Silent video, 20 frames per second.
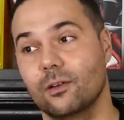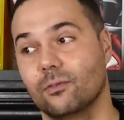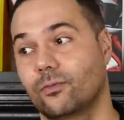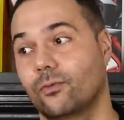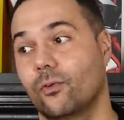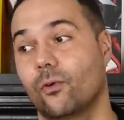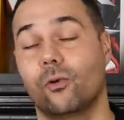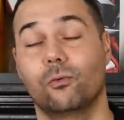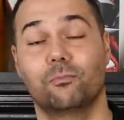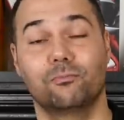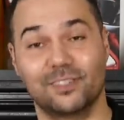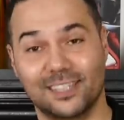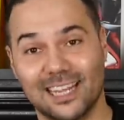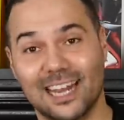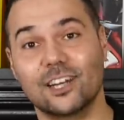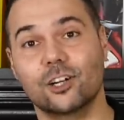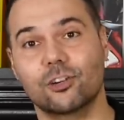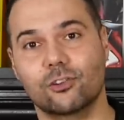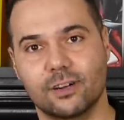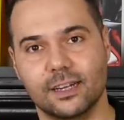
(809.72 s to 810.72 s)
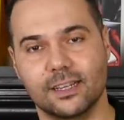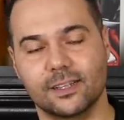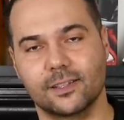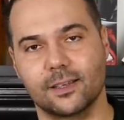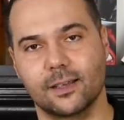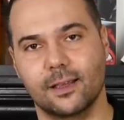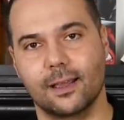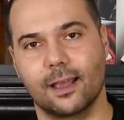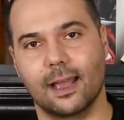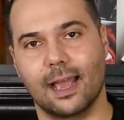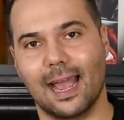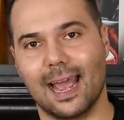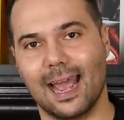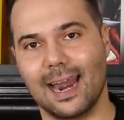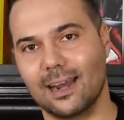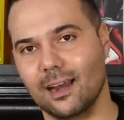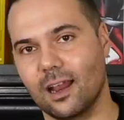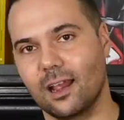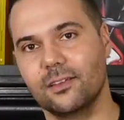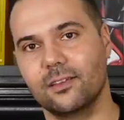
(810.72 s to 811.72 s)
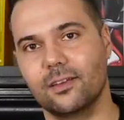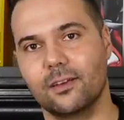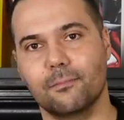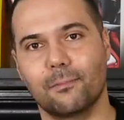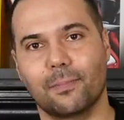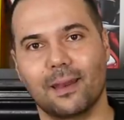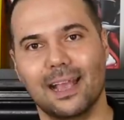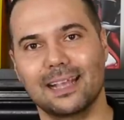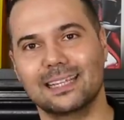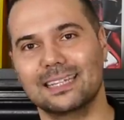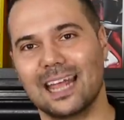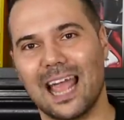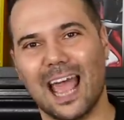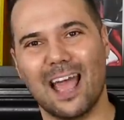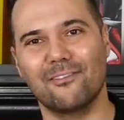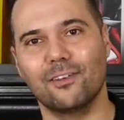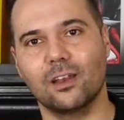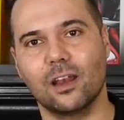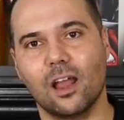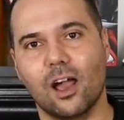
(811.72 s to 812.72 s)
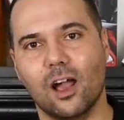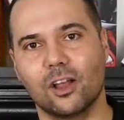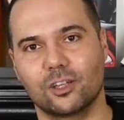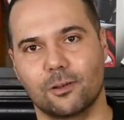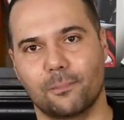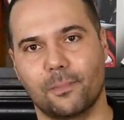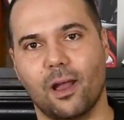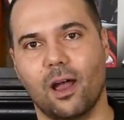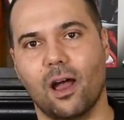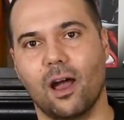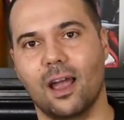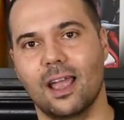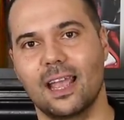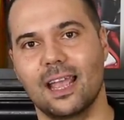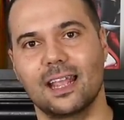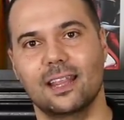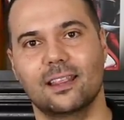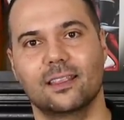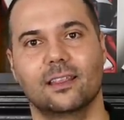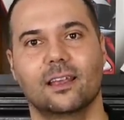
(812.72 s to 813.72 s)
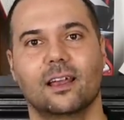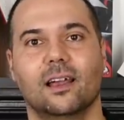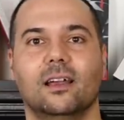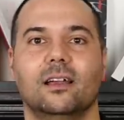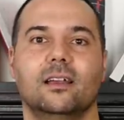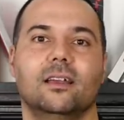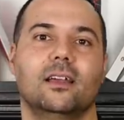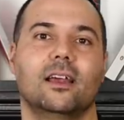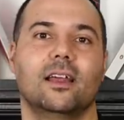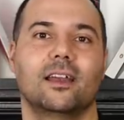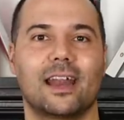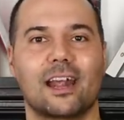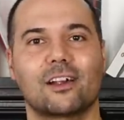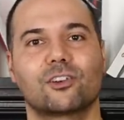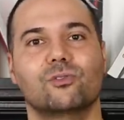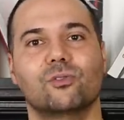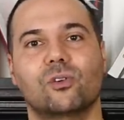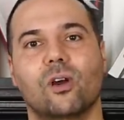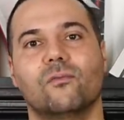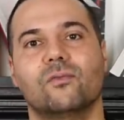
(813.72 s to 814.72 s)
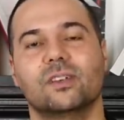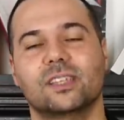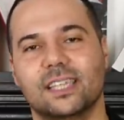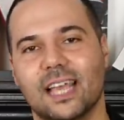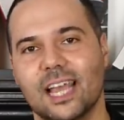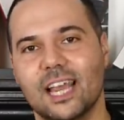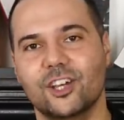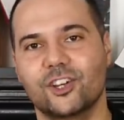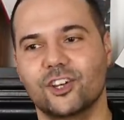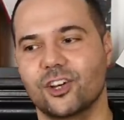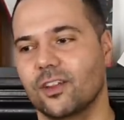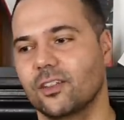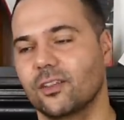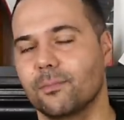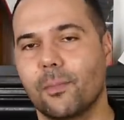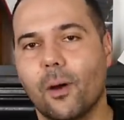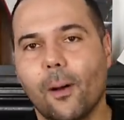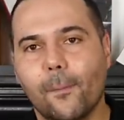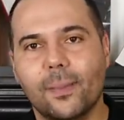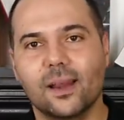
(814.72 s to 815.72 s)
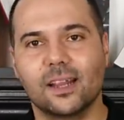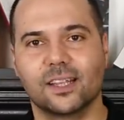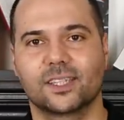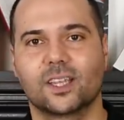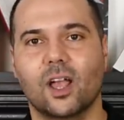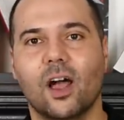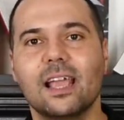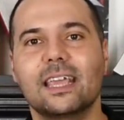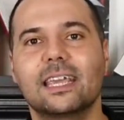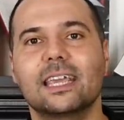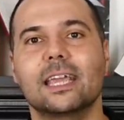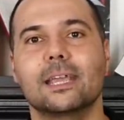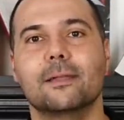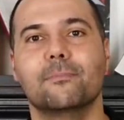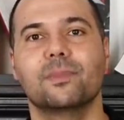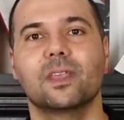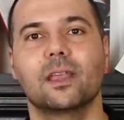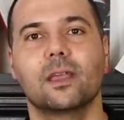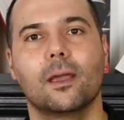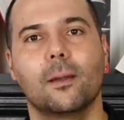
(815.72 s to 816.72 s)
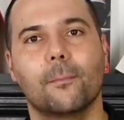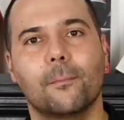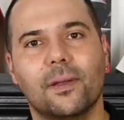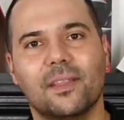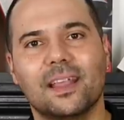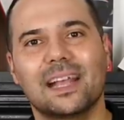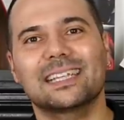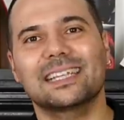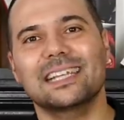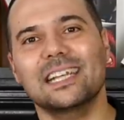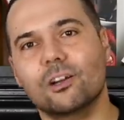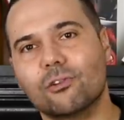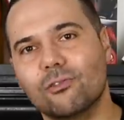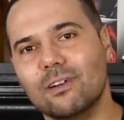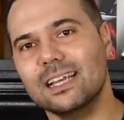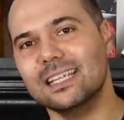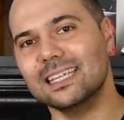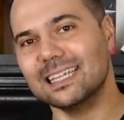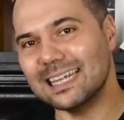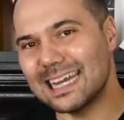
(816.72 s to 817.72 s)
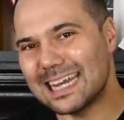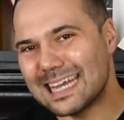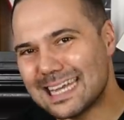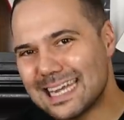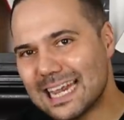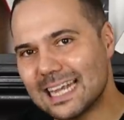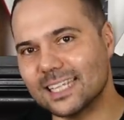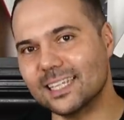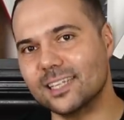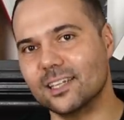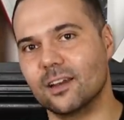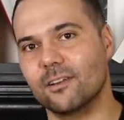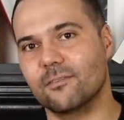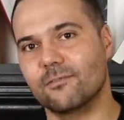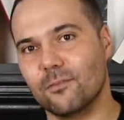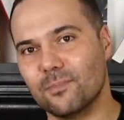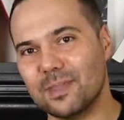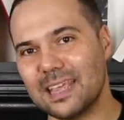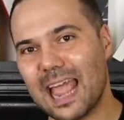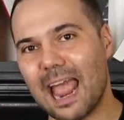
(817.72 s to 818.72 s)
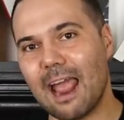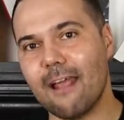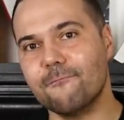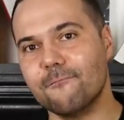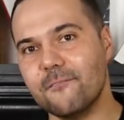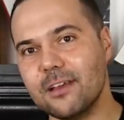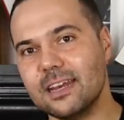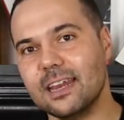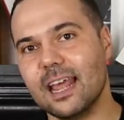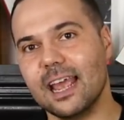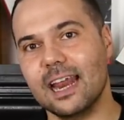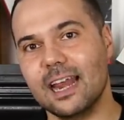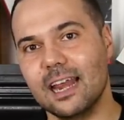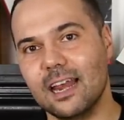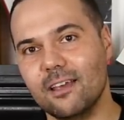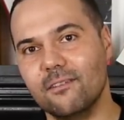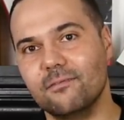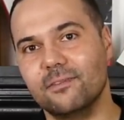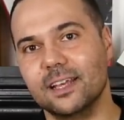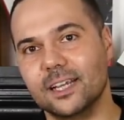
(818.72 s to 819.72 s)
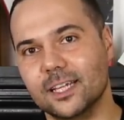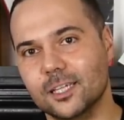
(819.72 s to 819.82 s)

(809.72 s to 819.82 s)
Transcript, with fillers: for centuries. And London plays an ever larger part in the national conversation and the popular psyche. But that's increasingly dissonant from the everyday lived